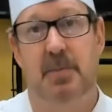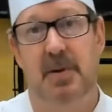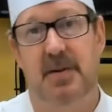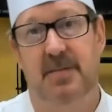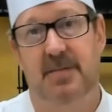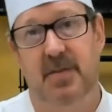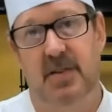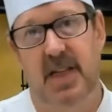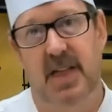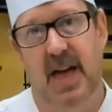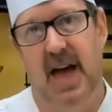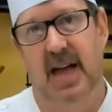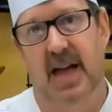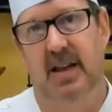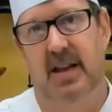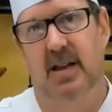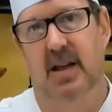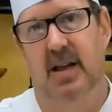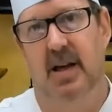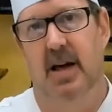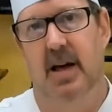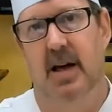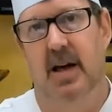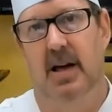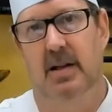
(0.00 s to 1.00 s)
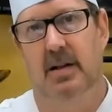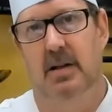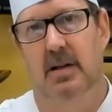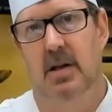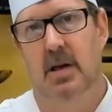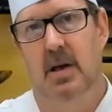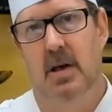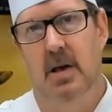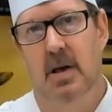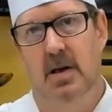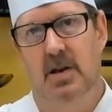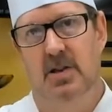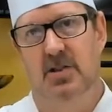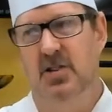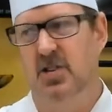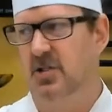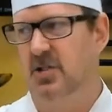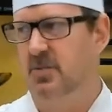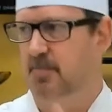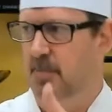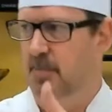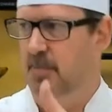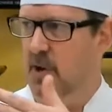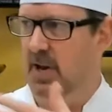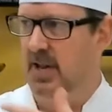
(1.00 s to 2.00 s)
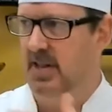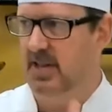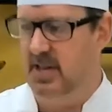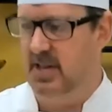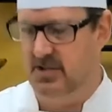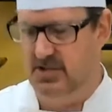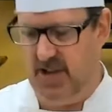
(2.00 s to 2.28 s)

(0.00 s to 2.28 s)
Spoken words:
for that, just put it in the